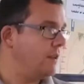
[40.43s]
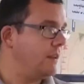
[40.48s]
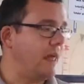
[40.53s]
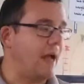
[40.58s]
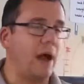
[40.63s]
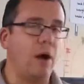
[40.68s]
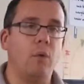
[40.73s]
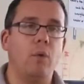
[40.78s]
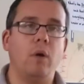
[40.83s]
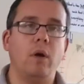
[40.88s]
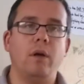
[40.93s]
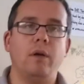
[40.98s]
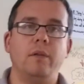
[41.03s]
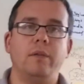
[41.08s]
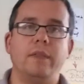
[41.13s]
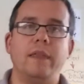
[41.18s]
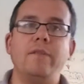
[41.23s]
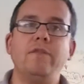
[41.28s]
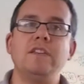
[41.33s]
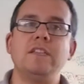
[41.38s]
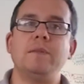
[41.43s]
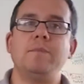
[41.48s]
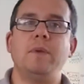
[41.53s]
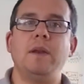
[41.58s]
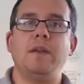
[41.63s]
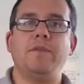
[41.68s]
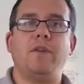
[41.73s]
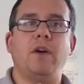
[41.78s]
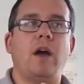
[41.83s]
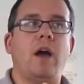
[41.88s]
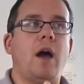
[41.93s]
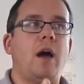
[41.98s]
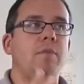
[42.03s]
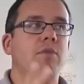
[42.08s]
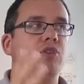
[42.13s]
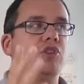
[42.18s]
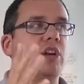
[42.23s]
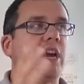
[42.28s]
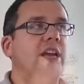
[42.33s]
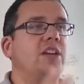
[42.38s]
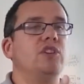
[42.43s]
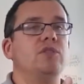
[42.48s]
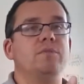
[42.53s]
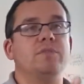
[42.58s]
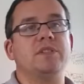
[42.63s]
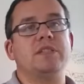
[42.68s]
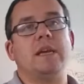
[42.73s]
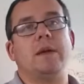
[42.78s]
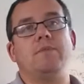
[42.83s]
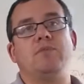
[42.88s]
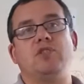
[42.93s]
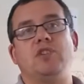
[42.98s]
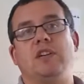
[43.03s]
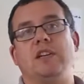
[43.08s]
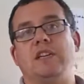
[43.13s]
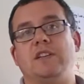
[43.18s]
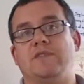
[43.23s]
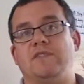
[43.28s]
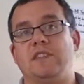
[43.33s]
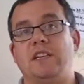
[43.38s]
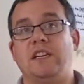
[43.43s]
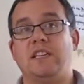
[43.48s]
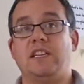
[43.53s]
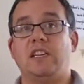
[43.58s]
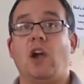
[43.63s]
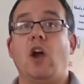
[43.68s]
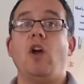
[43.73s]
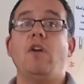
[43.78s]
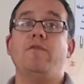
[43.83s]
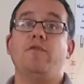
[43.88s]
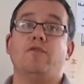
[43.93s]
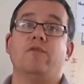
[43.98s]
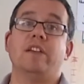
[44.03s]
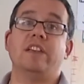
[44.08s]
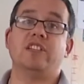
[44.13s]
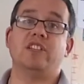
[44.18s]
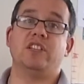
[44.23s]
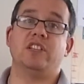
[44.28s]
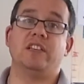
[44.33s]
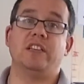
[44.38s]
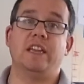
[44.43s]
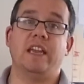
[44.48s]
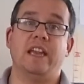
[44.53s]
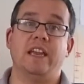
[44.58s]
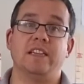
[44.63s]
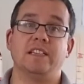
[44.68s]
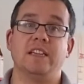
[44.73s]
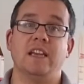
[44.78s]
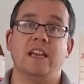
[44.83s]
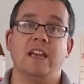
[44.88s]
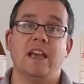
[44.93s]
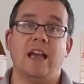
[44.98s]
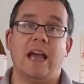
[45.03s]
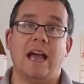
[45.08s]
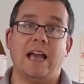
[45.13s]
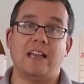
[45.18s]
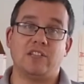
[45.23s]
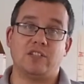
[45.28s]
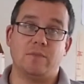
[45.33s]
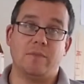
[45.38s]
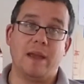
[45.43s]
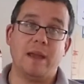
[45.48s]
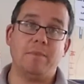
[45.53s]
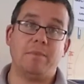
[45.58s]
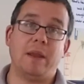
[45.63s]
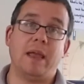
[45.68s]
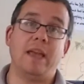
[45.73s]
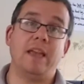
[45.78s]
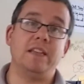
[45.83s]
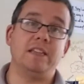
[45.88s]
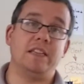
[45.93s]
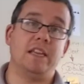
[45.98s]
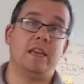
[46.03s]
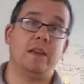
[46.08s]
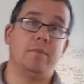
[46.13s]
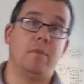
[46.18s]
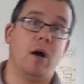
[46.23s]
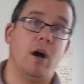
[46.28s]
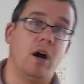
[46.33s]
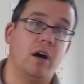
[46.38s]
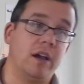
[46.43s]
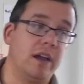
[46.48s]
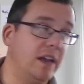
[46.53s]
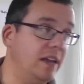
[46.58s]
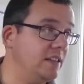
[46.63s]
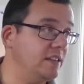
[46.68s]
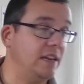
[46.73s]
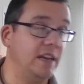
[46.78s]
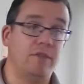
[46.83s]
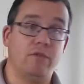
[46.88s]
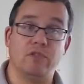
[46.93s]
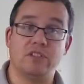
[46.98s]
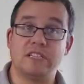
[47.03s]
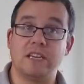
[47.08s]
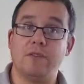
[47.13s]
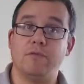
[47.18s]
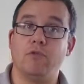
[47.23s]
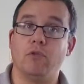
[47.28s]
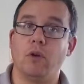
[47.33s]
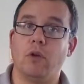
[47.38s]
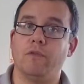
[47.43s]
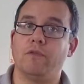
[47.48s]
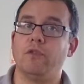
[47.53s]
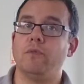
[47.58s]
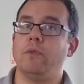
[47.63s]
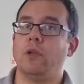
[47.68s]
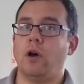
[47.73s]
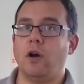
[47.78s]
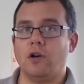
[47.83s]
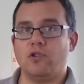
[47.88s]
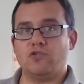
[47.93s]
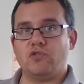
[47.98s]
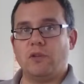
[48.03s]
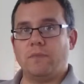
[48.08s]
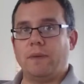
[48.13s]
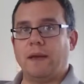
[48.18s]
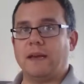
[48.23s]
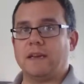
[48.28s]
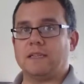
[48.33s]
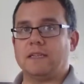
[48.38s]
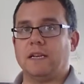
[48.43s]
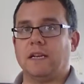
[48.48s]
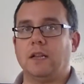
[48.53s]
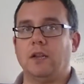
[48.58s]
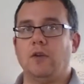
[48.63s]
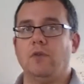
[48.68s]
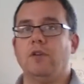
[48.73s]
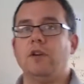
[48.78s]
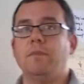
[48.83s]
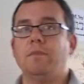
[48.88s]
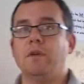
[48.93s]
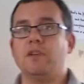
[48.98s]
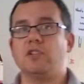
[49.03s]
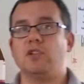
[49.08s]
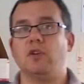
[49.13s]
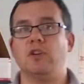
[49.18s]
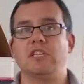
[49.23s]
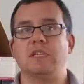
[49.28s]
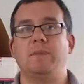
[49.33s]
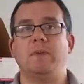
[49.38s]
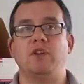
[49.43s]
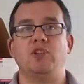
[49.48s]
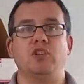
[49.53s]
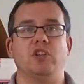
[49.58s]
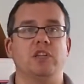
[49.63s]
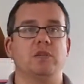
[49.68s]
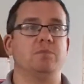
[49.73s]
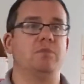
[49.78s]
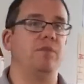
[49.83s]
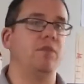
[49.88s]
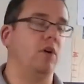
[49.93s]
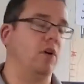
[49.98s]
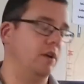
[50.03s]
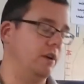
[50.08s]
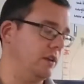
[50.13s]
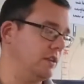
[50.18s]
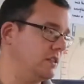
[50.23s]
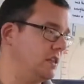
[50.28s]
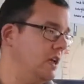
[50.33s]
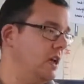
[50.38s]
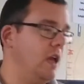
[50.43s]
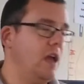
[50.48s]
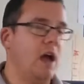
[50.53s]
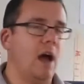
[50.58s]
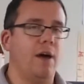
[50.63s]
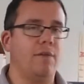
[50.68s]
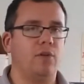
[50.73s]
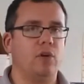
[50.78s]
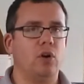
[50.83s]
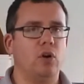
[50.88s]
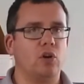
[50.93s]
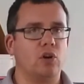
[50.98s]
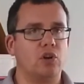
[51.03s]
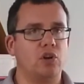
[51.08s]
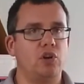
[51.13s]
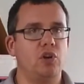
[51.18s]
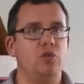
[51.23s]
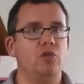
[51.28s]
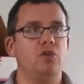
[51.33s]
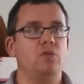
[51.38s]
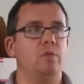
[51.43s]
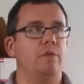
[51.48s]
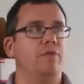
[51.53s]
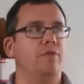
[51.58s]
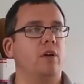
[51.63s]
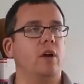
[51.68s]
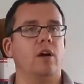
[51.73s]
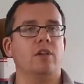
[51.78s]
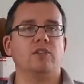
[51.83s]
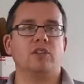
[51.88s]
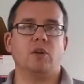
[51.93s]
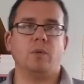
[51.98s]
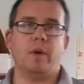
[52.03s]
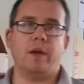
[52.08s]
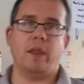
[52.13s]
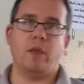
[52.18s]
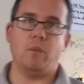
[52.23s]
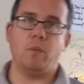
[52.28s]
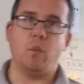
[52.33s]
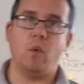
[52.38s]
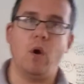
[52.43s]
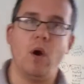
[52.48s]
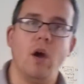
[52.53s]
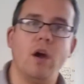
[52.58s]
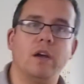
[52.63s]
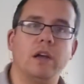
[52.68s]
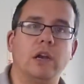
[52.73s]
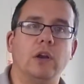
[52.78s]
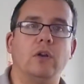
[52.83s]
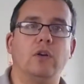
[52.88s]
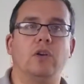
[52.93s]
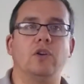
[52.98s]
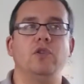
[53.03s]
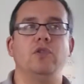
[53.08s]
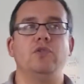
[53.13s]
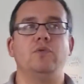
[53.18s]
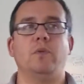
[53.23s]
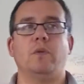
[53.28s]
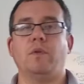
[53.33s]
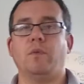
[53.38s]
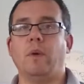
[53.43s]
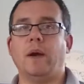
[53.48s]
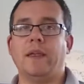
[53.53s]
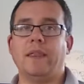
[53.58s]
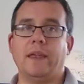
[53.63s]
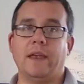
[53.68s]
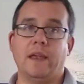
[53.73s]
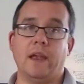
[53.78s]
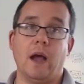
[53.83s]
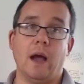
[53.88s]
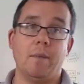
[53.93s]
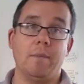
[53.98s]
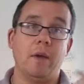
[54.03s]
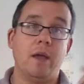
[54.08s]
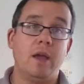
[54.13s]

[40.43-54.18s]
Now, there is a bit of a change in perception in this facility over recent years, as the main players in the market, there are several of them, the high street banks included, plus a lot of specialist providers, have got a lot cuter with regard to the way they work, a lot cuter with the way they